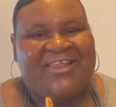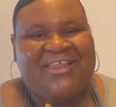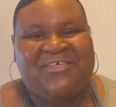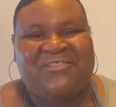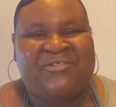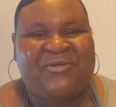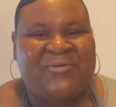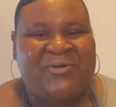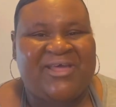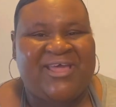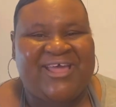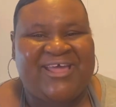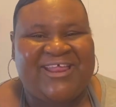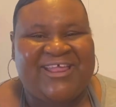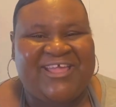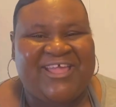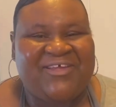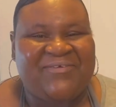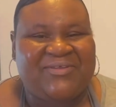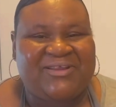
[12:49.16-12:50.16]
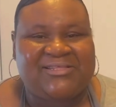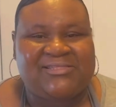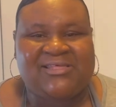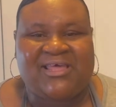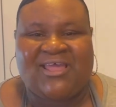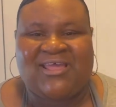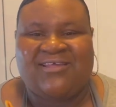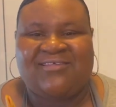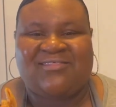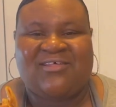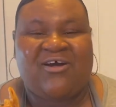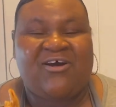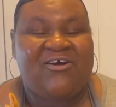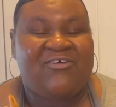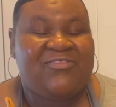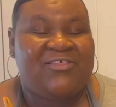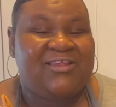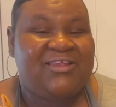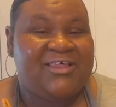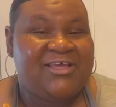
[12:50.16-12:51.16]
Let's go ahead and give it a taste. All
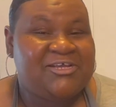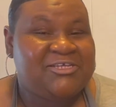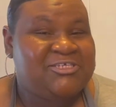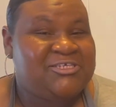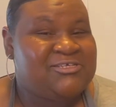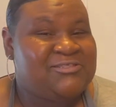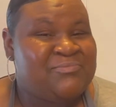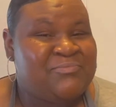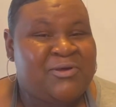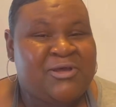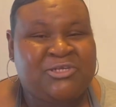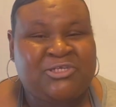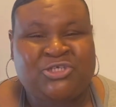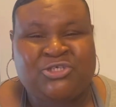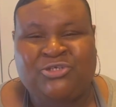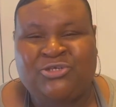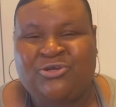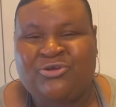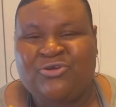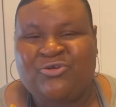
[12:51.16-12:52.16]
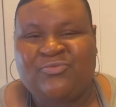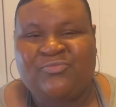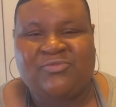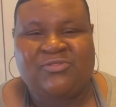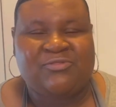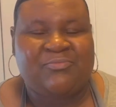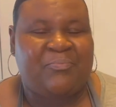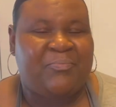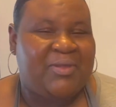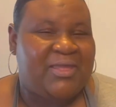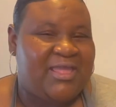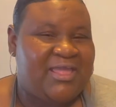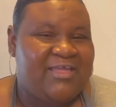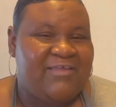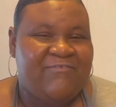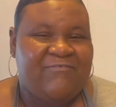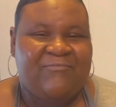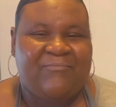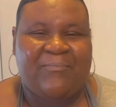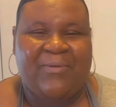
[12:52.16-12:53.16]
the luscious mushrooms,
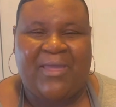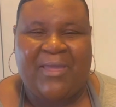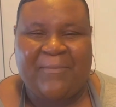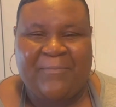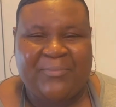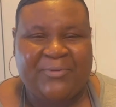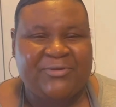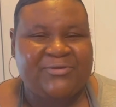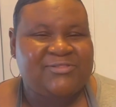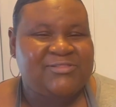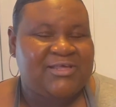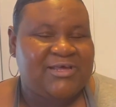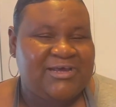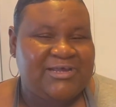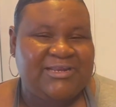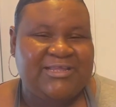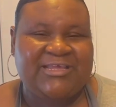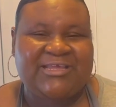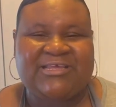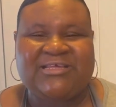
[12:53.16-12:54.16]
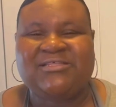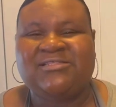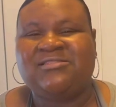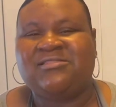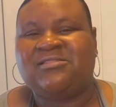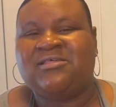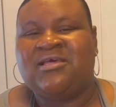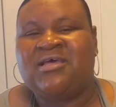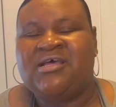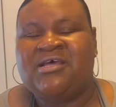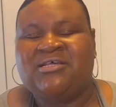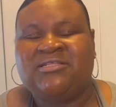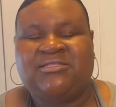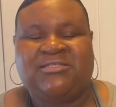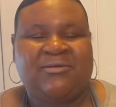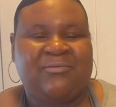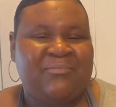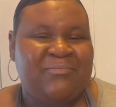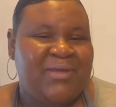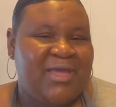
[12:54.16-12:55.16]
beef, peppers, onions,
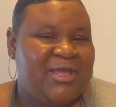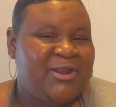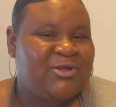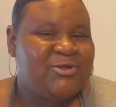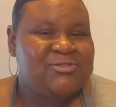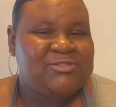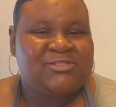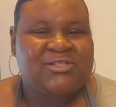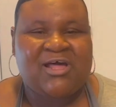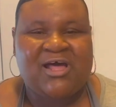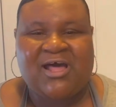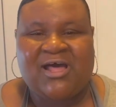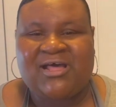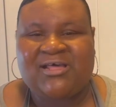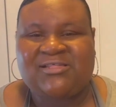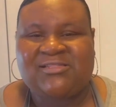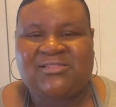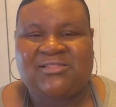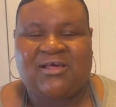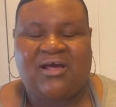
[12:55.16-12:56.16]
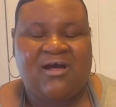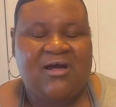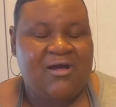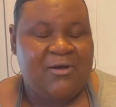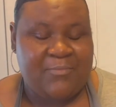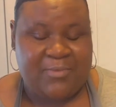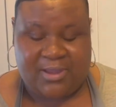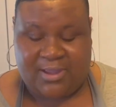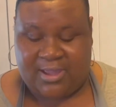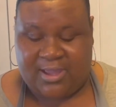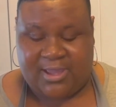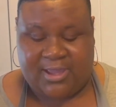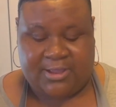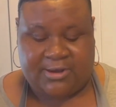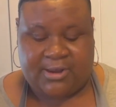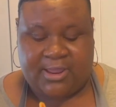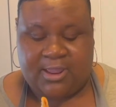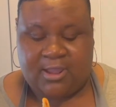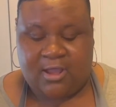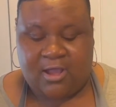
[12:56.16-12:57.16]
tomato sauce. Oh my God,
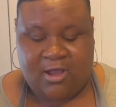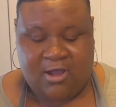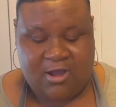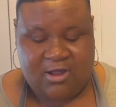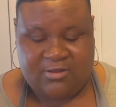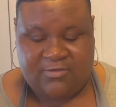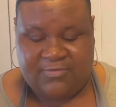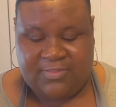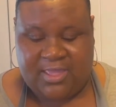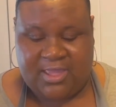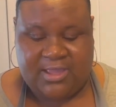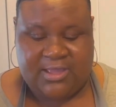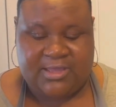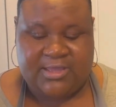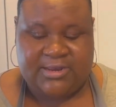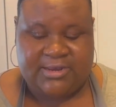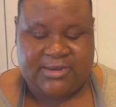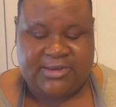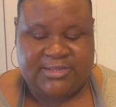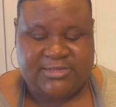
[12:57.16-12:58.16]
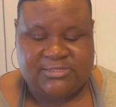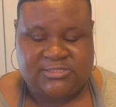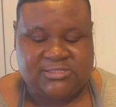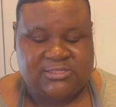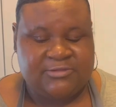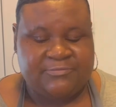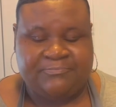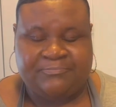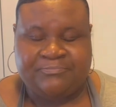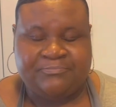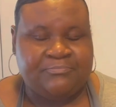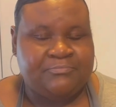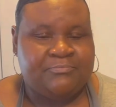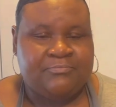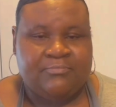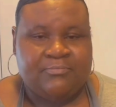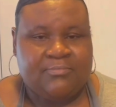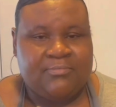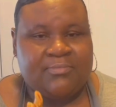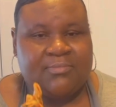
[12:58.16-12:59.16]
like all of that goodness
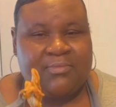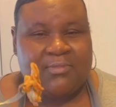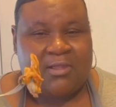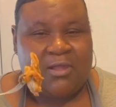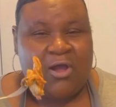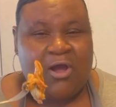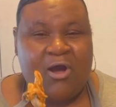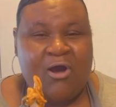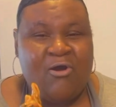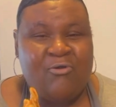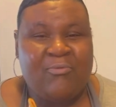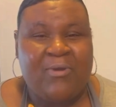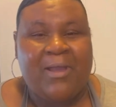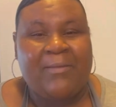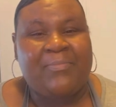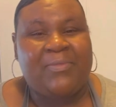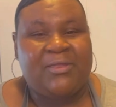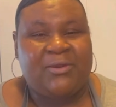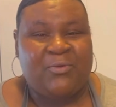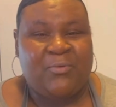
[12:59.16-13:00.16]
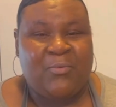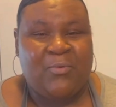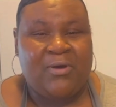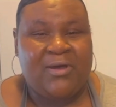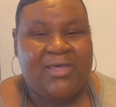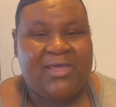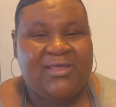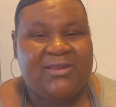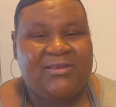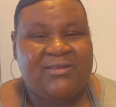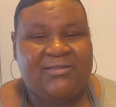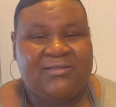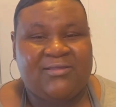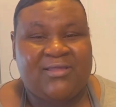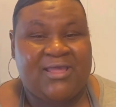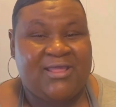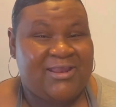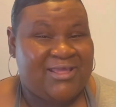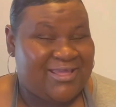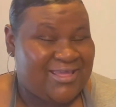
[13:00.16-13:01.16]
all wrapped into one
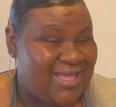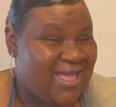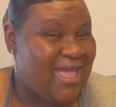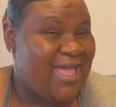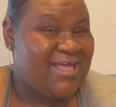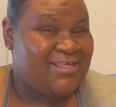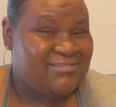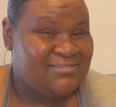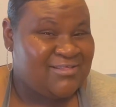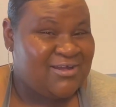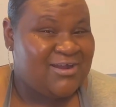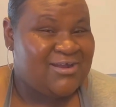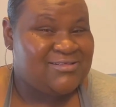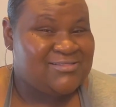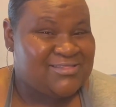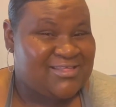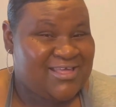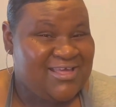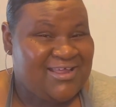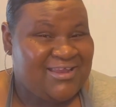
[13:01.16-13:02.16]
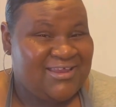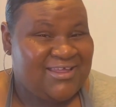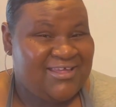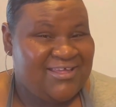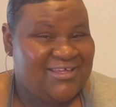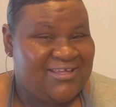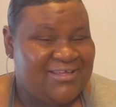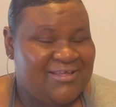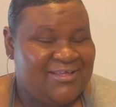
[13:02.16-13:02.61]
in a cast iron skillet.